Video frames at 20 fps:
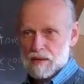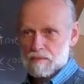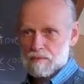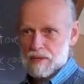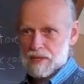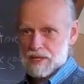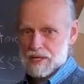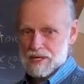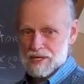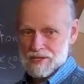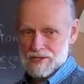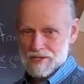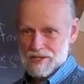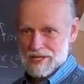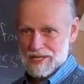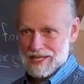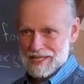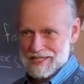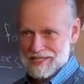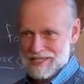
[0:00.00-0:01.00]
because
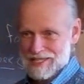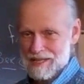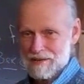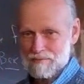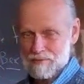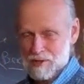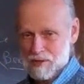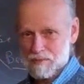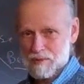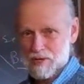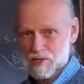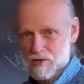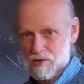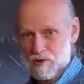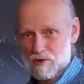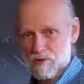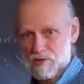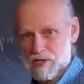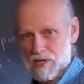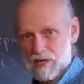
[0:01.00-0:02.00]
it seems to be
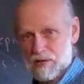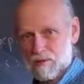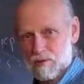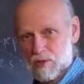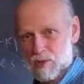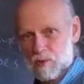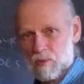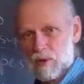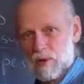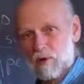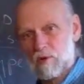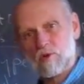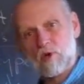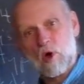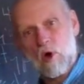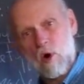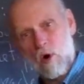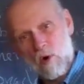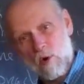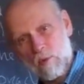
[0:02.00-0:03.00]
associated with Willow's
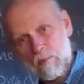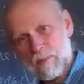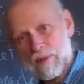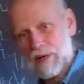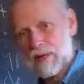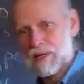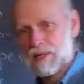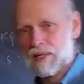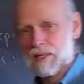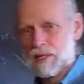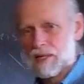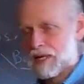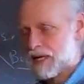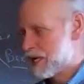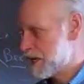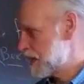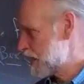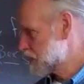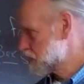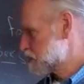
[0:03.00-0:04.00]
home,
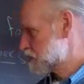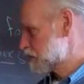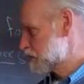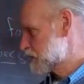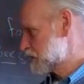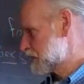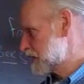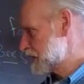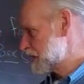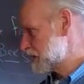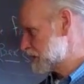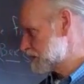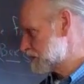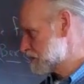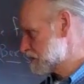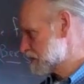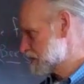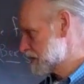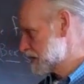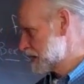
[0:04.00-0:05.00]
and that's where she
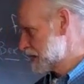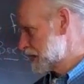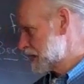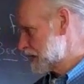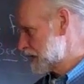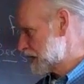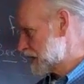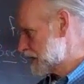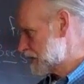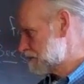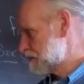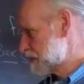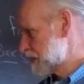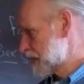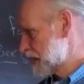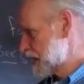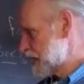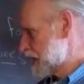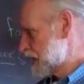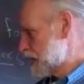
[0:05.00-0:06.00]
is.
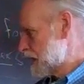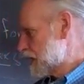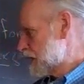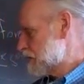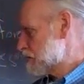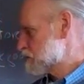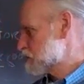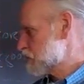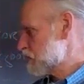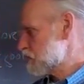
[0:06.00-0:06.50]
There's